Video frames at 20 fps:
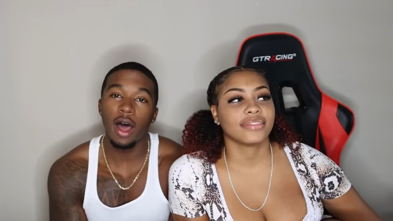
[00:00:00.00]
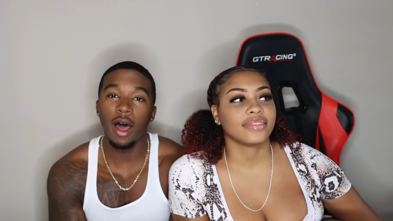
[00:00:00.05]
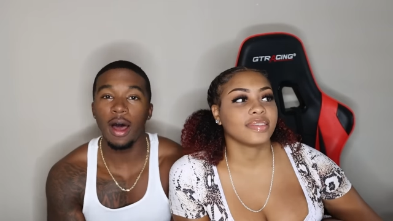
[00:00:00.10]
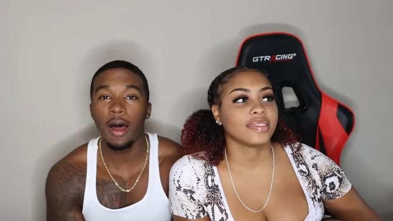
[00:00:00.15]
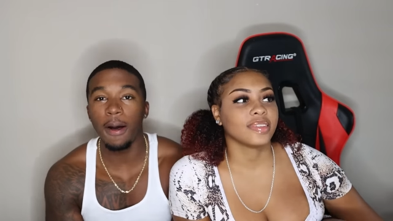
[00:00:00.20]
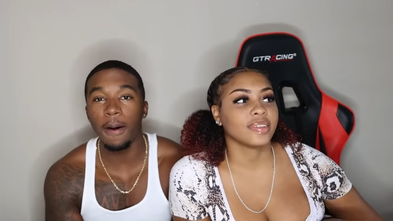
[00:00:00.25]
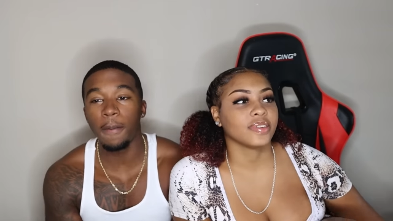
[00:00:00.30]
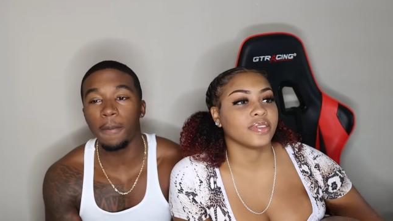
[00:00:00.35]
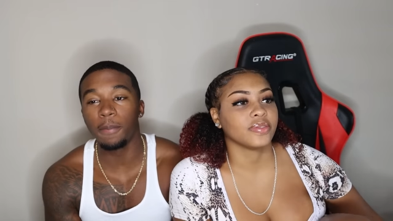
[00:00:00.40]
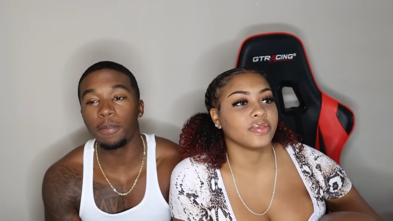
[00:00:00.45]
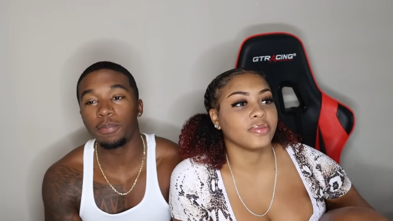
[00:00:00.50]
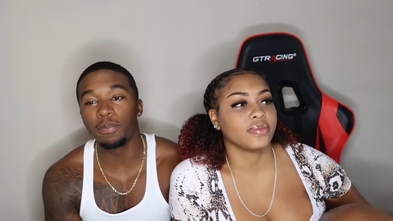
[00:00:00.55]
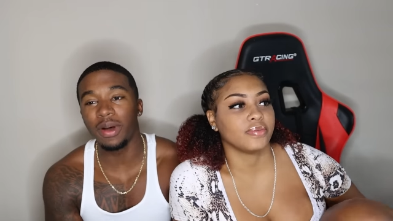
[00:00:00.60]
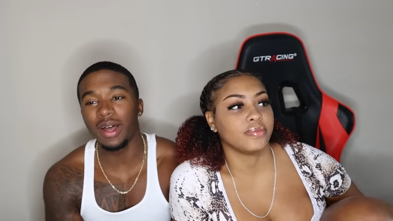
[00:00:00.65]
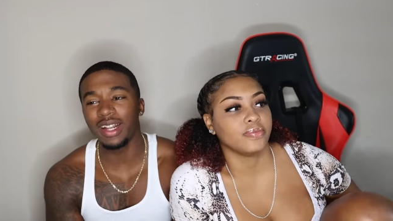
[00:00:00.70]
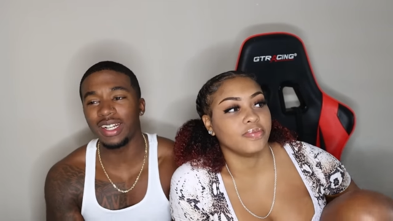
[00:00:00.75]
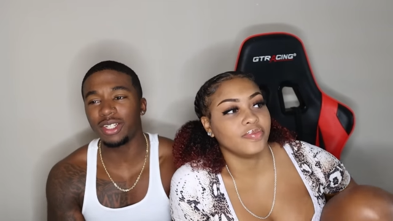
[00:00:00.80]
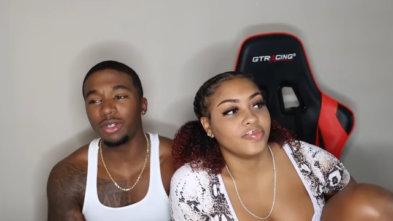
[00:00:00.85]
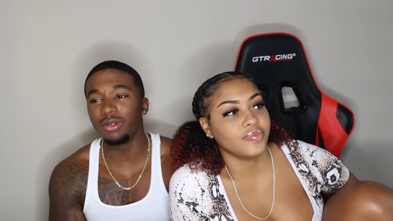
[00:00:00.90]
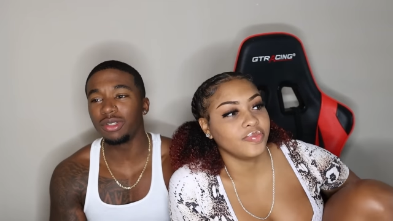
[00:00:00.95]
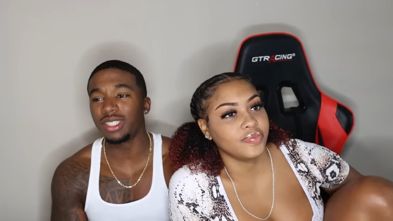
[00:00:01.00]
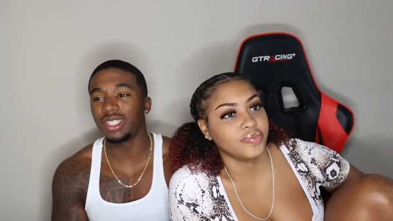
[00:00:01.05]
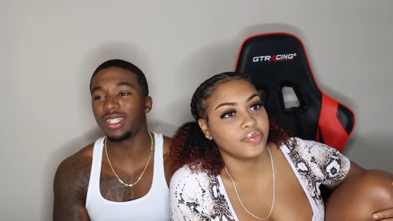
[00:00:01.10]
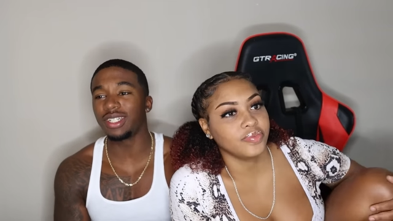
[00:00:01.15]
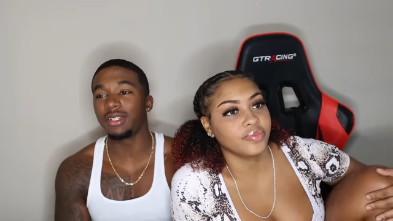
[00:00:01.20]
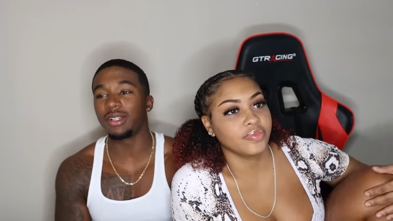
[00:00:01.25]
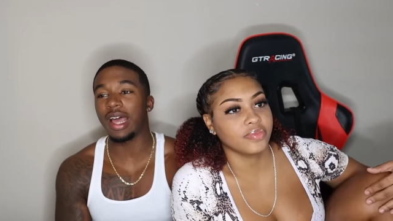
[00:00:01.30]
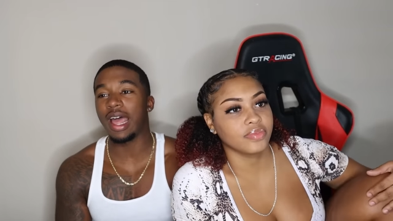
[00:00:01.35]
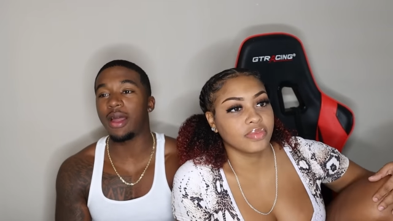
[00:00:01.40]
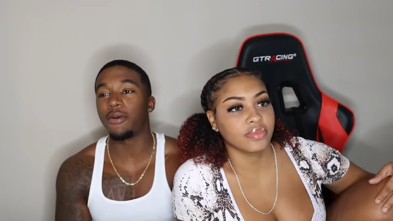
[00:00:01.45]
Speaker 1: Um, but
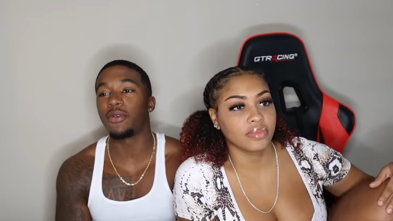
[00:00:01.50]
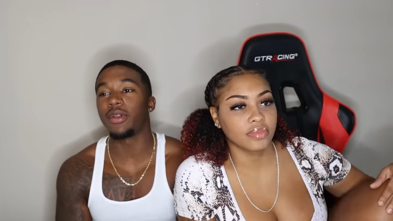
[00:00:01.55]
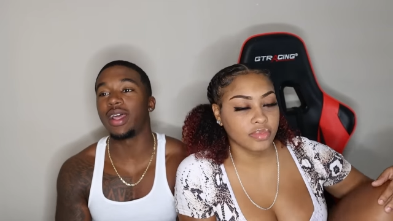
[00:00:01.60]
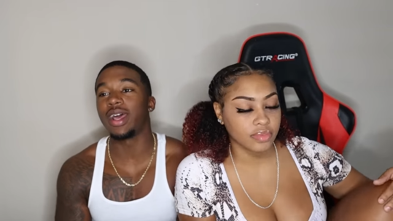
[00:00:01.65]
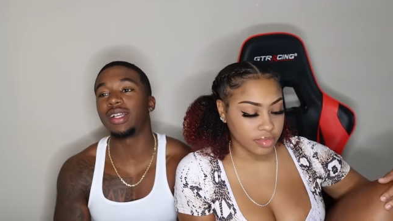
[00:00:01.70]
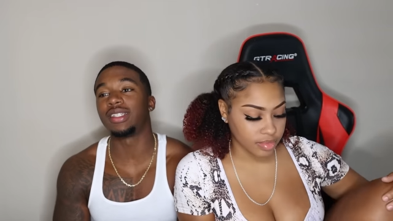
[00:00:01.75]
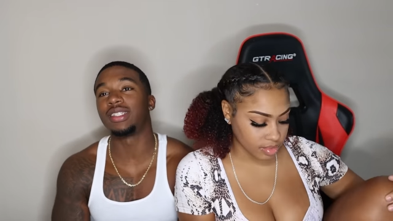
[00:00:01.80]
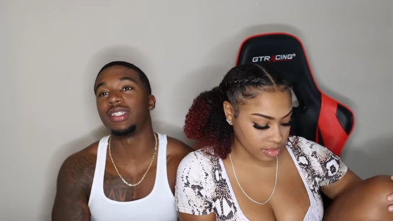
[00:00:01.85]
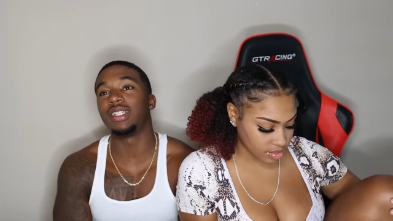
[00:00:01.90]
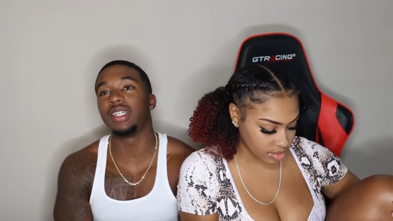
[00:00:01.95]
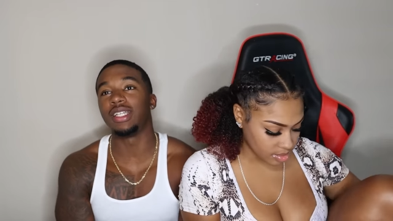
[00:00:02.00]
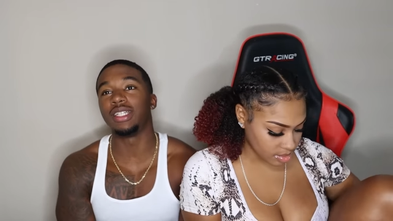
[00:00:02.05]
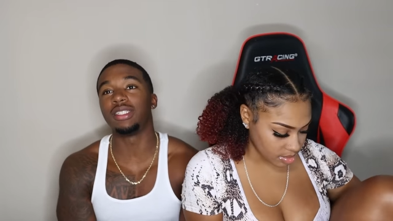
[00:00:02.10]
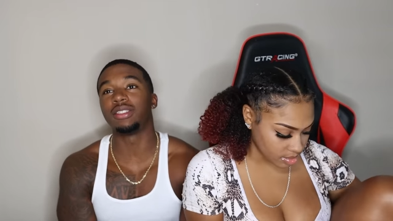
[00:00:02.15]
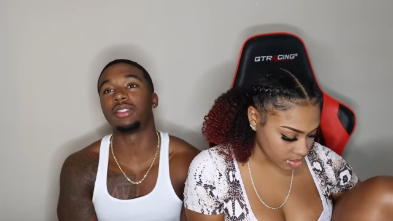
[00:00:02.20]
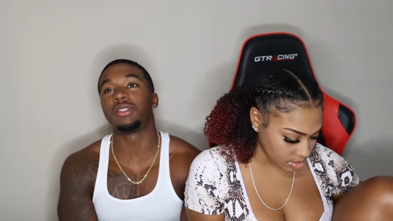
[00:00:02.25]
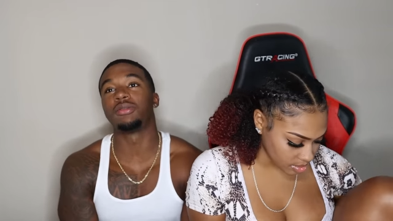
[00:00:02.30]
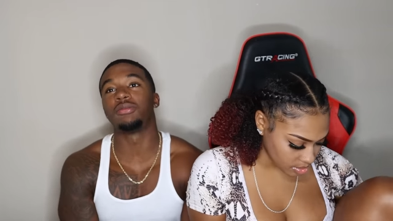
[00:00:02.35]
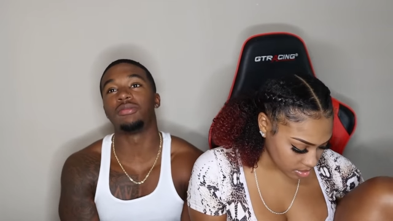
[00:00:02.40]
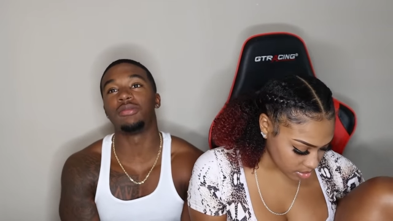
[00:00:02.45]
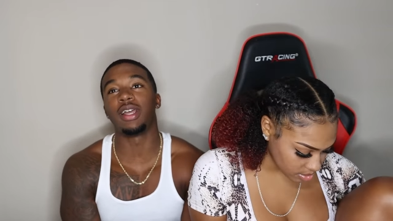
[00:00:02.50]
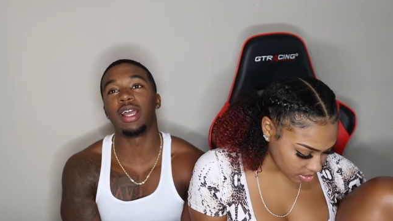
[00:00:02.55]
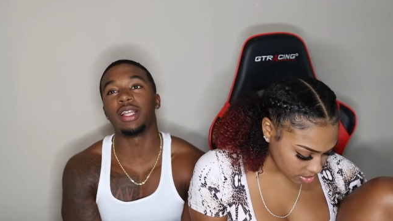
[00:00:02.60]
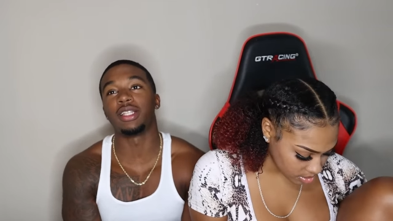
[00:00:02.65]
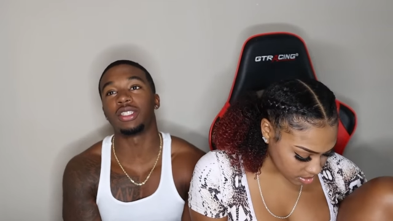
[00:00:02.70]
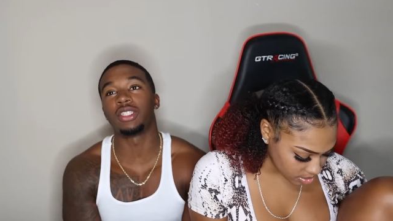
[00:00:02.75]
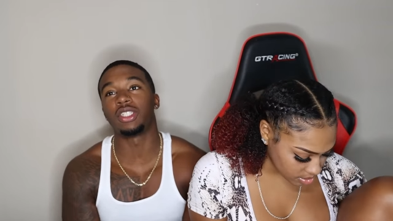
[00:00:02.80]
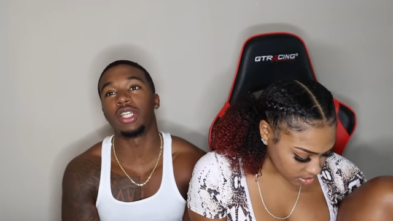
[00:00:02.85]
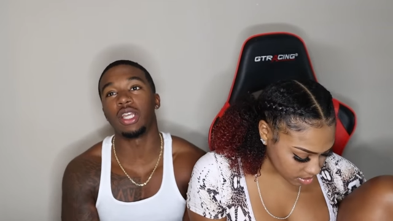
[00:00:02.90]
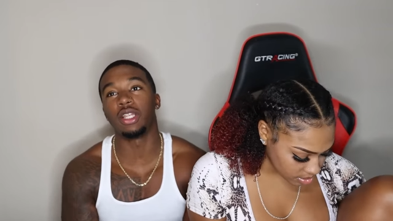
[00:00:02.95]
usually I react to these
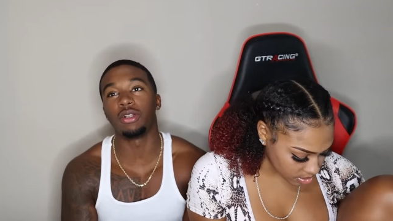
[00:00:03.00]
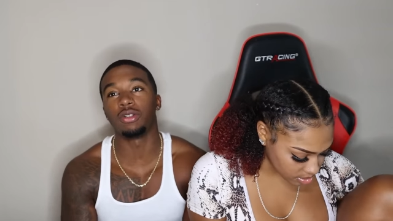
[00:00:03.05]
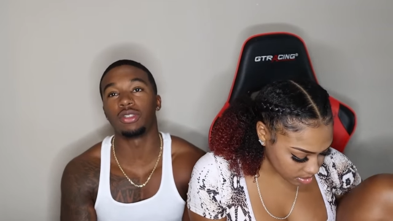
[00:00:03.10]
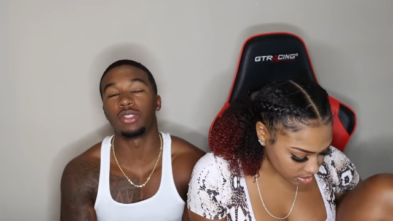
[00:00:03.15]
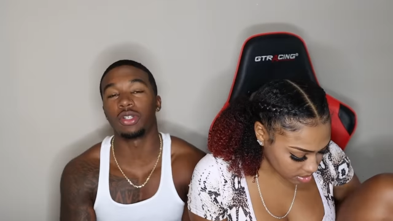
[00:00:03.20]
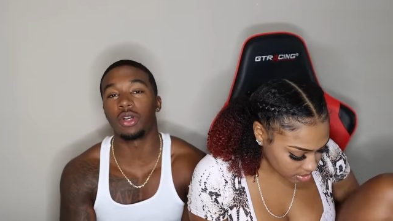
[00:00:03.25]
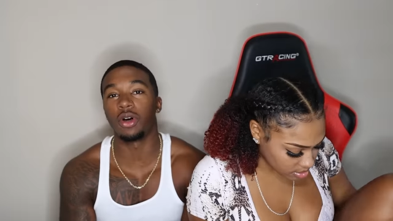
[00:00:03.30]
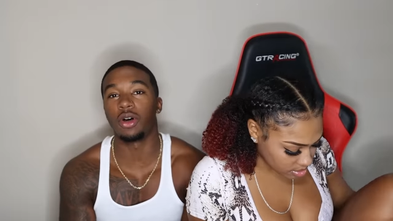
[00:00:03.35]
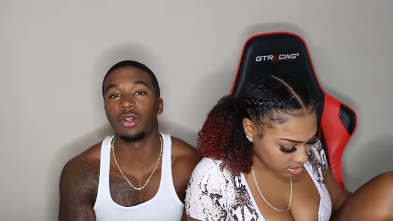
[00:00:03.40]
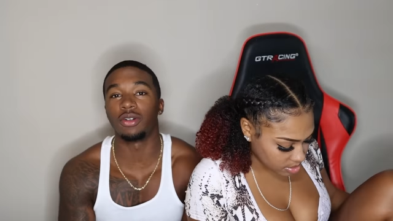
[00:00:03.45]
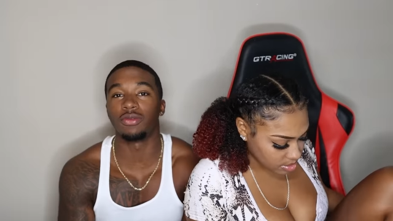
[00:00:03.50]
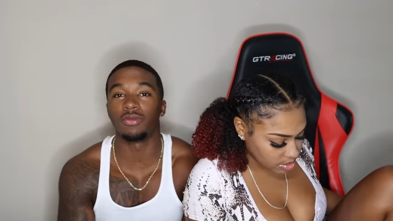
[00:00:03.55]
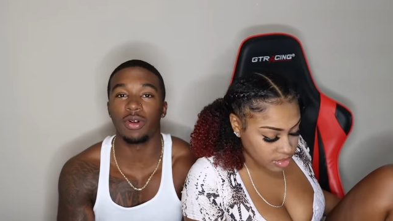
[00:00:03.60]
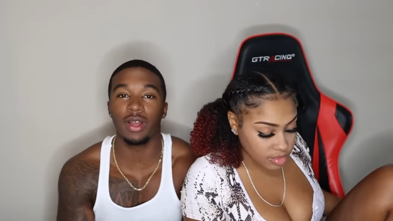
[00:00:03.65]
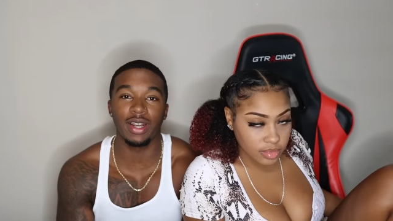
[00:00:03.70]
like cheaters caught